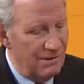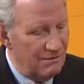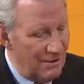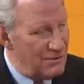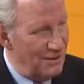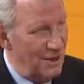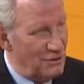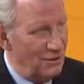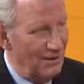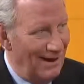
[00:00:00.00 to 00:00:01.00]
an
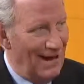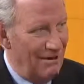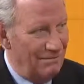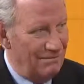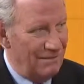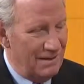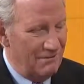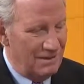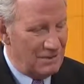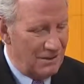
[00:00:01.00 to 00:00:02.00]
investigation of the
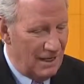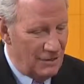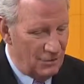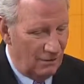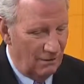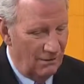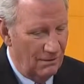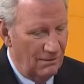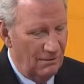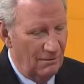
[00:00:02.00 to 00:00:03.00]
investigation,
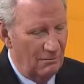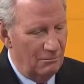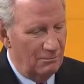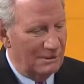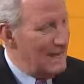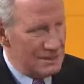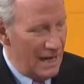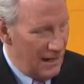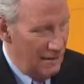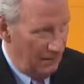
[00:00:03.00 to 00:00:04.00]
but that's
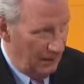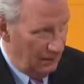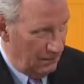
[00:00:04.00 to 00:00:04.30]
not happening.